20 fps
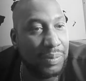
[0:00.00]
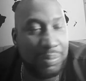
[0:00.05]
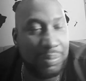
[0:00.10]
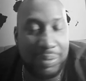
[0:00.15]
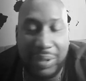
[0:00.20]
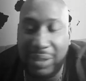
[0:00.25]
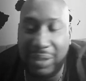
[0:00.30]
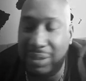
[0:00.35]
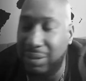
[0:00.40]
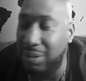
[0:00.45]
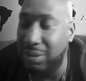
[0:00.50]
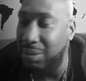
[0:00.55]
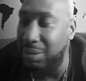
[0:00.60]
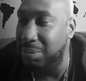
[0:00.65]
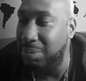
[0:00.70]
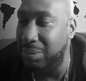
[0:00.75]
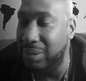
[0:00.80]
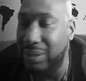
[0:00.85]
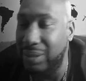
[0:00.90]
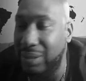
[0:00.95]
Presto
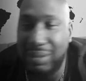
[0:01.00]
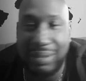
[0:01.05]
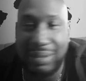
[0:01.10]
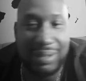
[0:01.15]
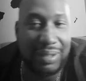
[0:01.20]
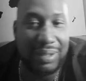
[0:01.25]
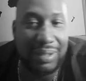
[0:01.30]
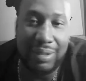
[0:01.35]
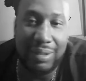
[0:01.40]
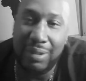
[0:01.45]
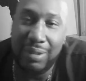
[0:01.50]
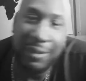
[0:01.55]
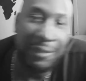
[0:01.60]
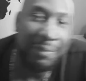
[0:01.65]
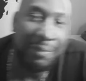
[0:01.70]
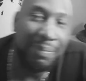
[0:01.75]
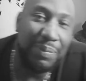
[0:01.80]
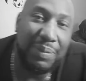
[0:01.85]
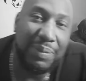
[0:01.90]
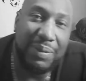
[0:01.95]
Prince.
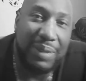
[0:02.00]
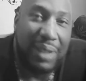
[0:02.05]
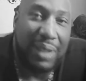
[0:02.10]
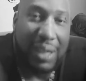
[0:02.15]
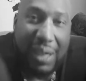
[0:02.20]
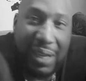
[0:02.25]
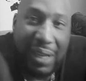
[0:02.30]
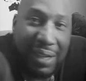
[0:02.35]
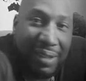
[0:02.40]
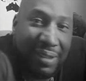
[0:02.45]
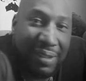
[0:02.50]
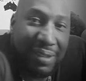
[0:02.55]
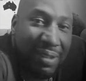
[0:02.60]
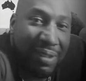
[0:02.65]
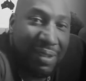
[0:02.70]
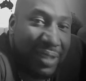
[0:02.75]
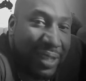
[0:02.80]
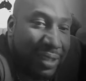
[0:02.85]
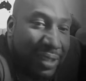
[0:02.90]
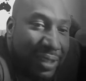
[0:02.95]
The
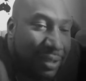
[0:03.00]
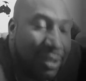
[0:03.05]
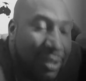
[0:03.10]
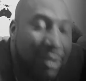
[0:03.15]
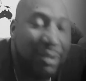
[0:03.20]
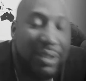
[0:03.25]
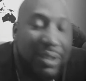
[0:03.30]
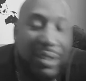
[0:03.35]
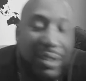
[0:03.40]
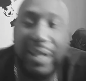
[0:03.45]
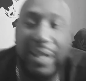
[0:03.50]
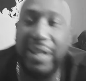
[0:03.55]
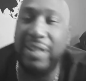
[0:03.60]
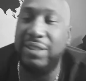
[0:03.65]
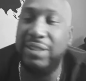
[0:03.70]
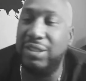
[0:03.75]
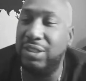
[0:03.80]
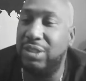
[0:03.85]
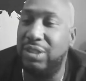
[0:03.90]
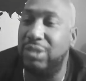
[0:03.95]
iron-on letters. Go to the
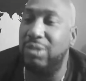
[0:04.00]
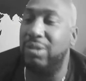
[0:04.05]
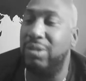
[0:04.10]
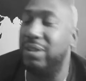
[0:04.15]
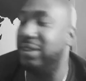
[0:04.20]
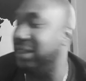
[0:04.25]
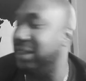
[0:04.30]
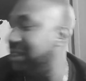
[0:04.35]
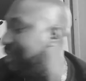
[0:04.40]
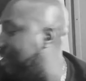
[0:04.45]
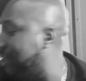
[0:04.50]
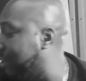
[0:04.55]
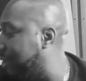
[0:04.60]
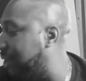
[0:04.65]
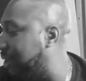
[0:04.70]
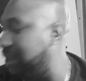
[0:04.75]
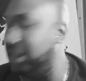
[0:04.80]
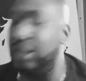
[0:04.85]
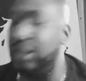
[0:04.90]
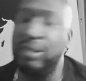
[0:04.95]
Asian store, get your
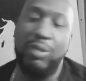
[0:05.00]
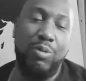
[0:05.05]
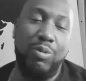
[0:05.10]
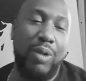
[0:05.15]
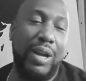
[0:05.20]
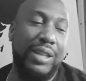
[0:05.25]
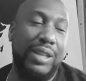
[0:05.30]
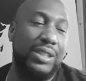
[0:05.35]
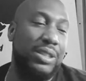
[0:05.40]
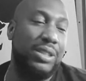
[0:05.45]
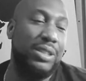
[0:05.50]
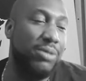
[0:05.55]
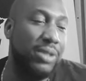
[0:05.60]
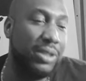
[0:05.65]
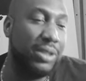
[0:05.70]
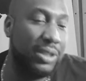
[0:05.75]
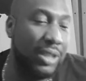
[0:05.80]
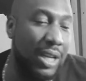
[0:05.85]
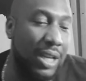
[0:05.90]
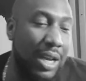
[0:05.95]
shit. You wash it
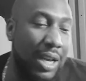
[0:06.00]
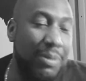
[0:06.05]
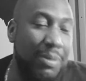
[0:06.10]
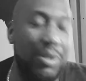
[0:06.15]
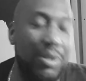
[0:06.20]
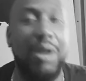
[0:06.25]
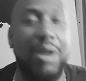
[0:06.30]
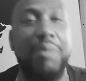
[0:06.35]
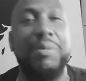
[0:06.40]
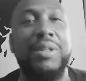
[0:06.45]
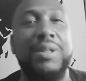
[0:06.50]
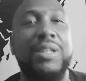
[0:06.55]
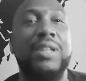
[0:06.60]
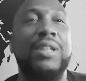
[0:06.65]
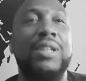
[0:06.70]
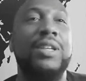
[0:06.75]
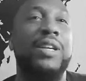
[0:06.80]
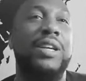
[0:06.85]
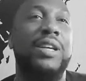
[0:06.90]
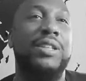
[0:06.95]
one time, you gonna be.
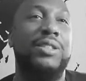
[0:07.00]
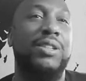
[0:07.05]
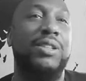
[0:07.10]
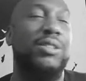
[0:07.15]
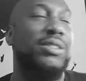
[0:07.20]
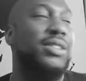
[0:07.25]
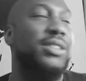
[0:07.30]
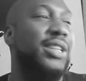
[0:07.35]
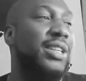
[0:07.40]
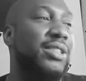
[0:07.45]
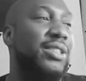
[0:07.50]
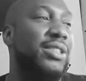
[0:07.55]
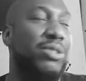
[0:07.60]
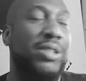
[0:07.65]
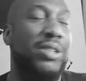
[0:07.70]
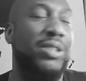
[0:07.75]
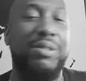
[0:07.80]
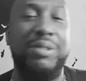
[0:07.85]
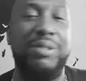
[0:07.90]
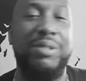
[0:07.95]
It's gonna say
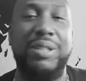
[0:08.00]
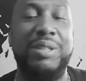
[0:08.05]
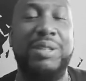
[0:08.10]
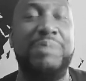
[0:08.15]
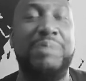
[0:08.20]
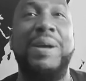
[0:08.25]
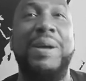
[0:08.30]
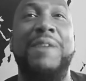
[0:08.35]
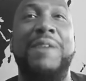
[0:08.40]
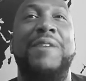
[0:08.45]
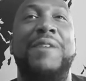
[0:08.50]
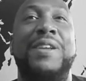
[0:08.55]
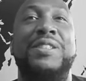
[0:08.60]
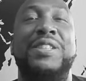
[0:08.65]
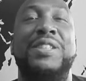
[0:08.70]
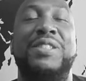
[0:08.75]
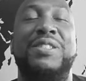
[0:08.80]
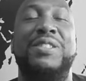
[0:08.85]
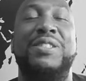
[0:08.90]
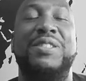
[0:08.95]
Drina. Matter of fact, it's
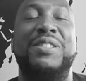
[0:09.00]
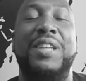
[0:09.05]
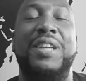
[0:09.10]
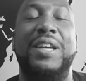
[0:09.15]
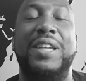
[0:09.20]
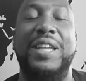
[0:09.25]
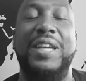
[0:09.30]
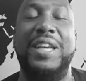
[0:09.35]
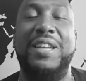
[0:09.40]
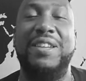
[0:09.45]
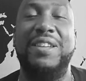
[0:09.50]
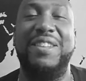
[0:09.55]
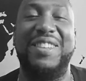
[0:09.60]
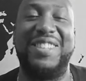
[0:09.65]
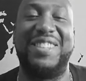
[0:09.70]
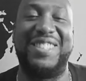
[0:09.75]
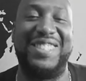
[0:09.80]
just gonna say Ina.